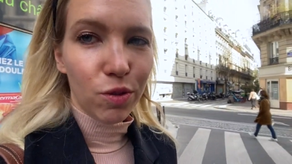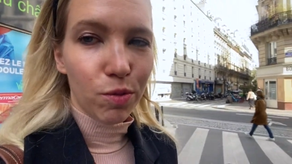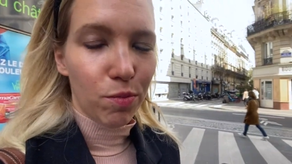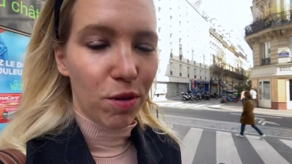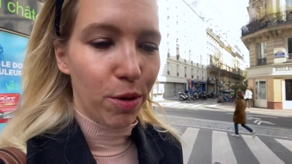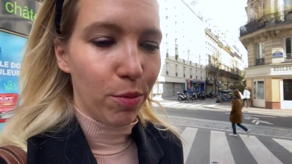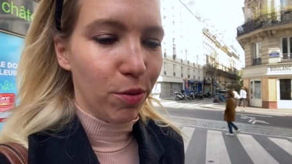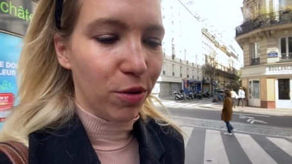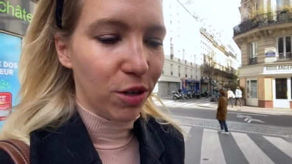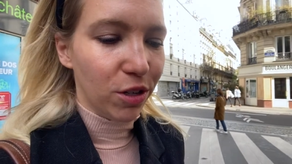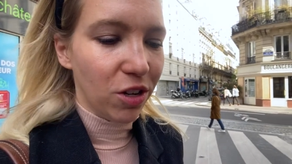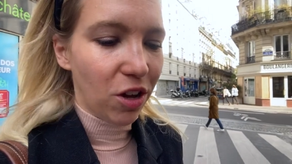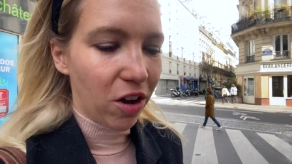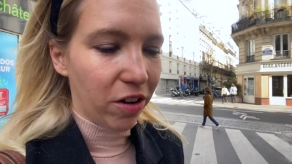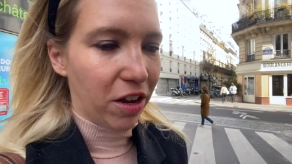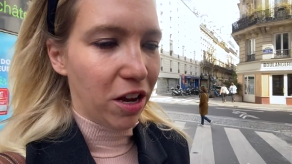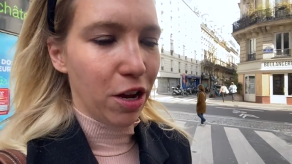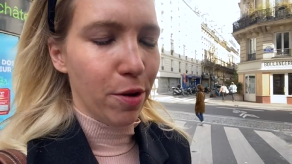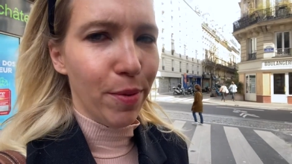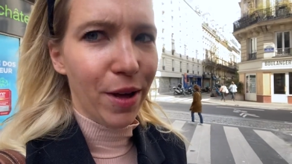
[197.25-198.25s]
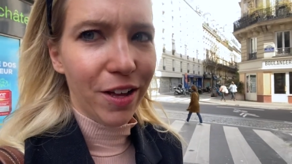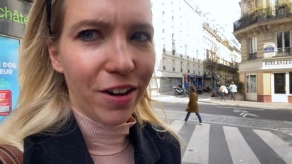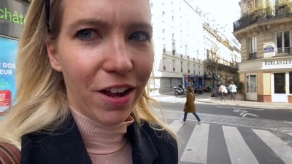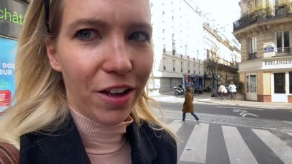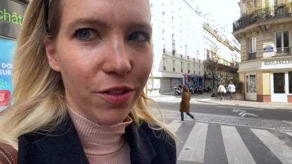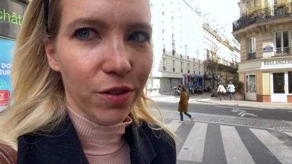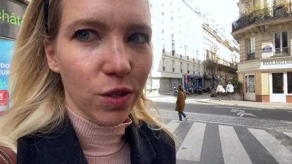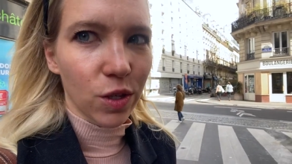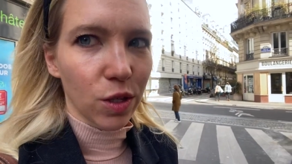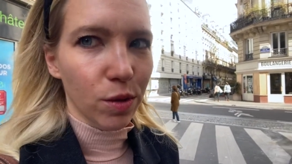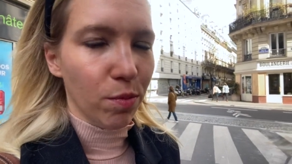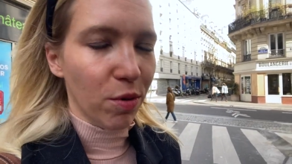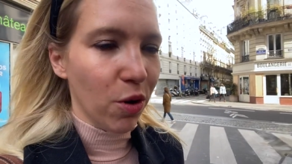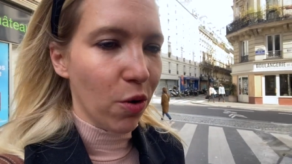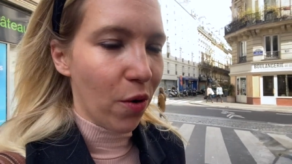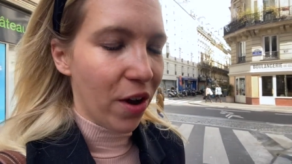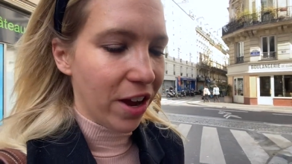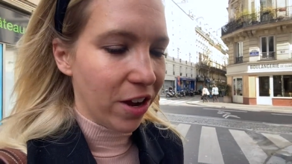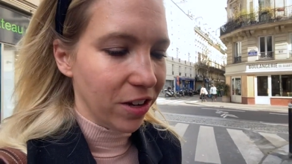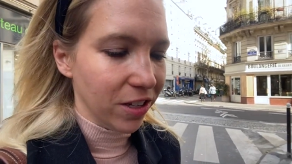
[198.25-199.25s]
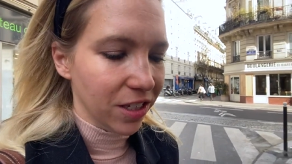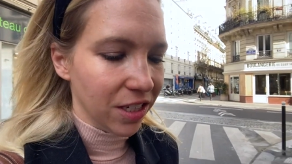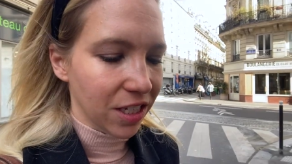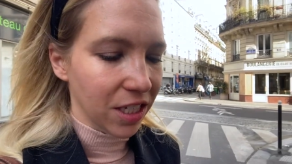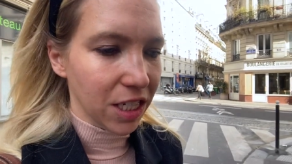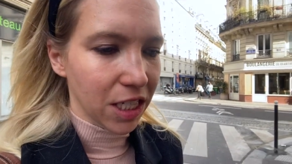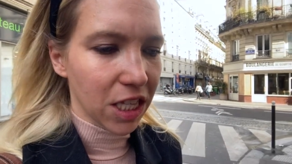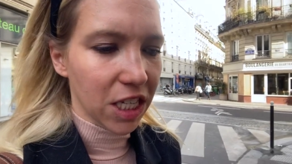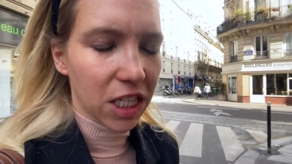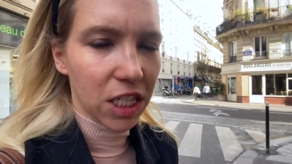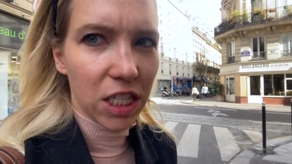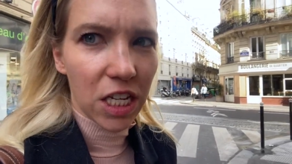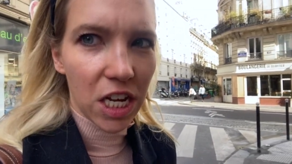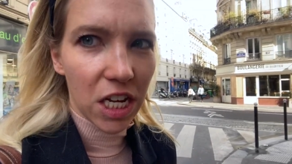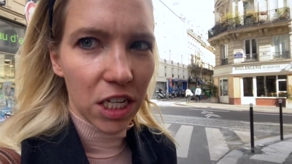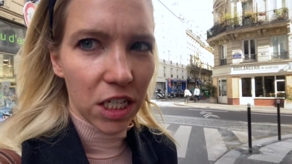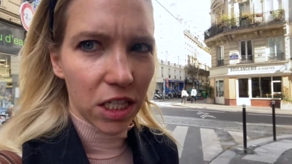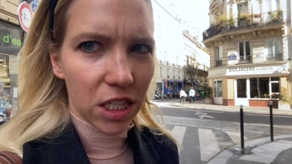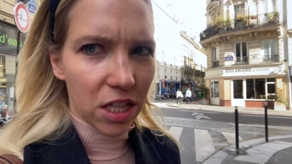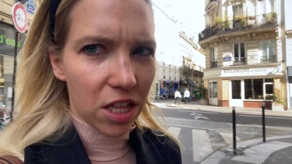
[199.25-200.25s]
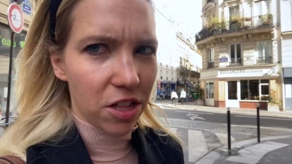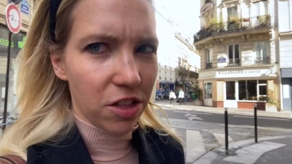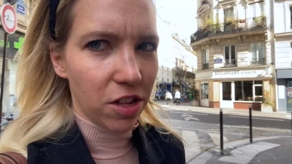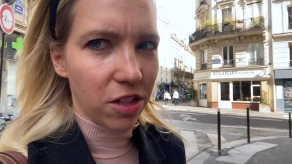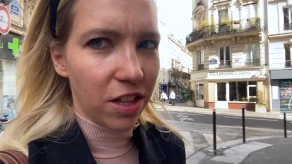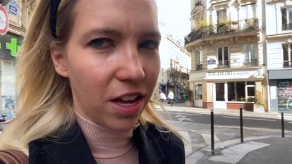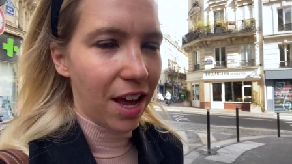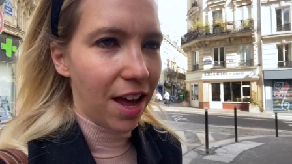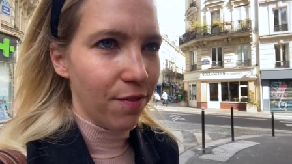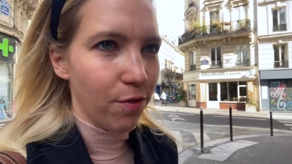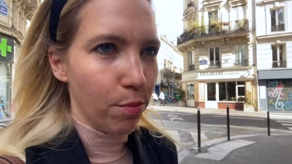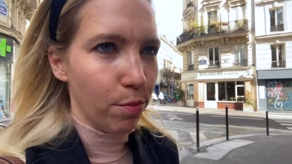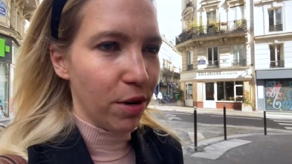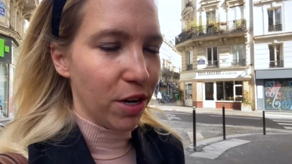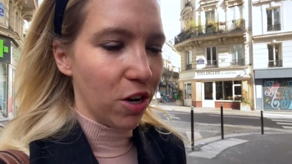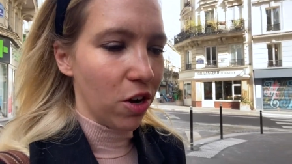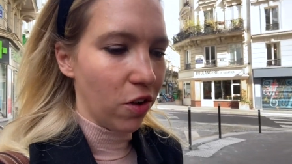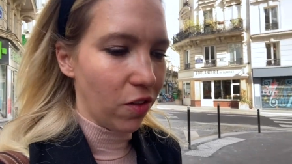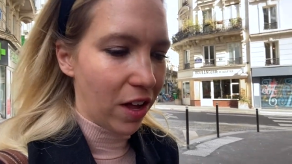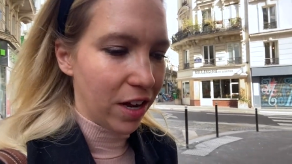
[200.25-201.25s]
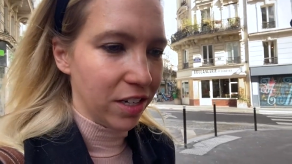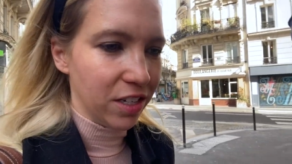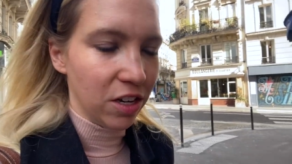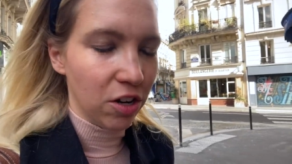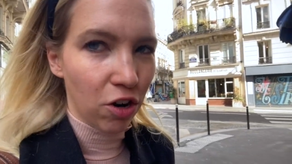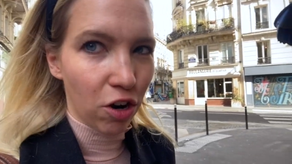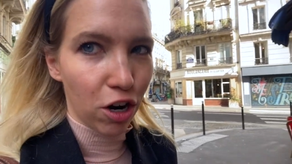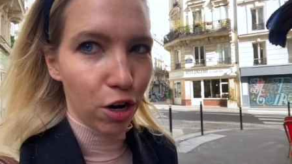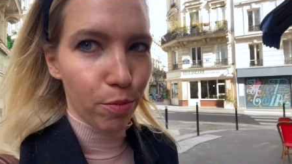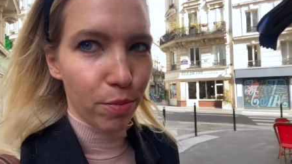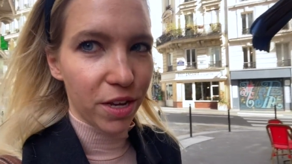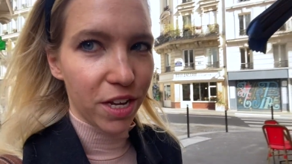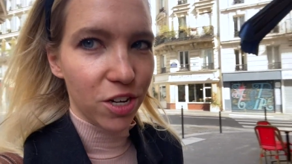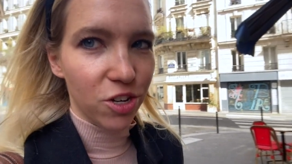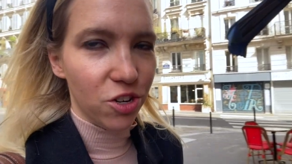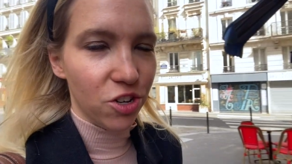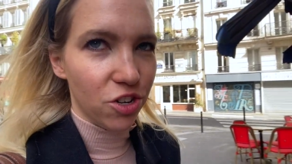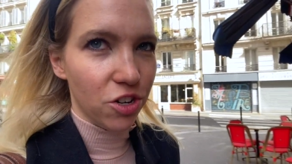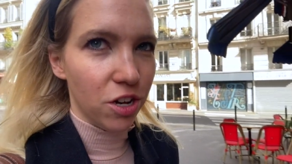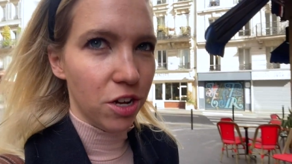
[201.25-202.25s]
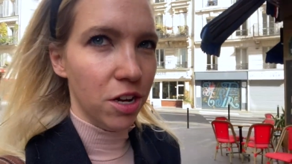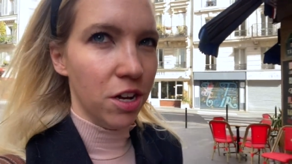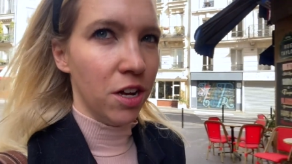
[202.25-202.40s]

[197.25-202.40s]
people are talking about how this has been going on since the sixth and that they haven't been collecting garbage.